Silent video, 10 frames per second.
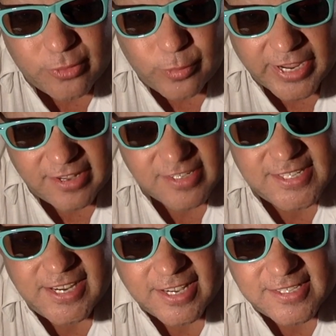way.
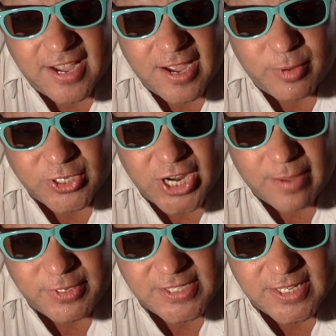See you next time on
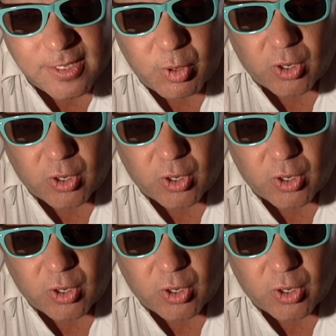Chappie's Tiki Bar.